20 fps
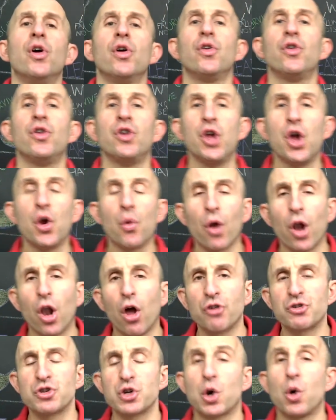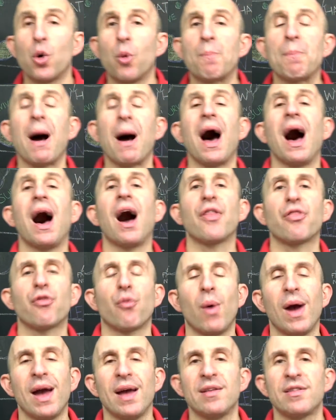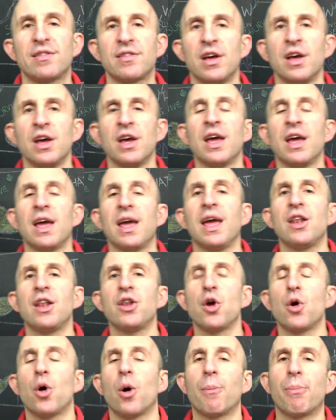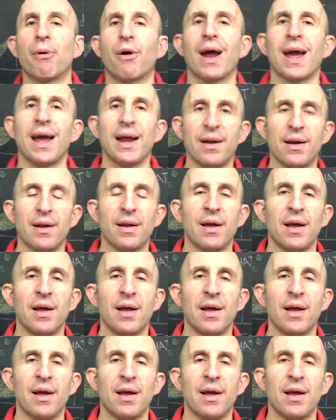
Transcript: neurological pathways in your brain.